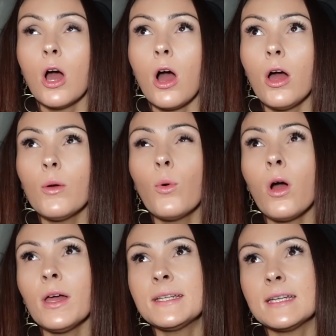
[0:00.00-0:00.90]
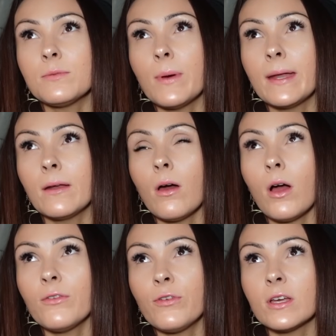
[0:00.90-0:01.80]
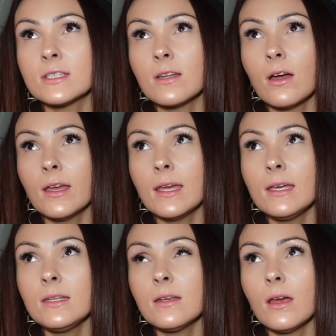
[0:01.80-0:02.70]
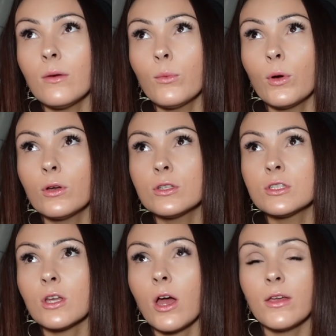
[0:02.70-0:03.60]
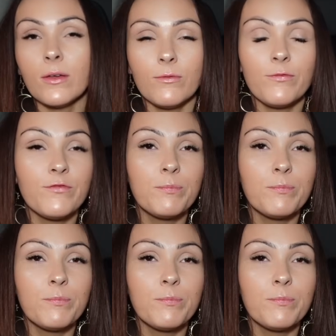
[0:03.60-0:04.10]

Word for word: I what I did when I first started was I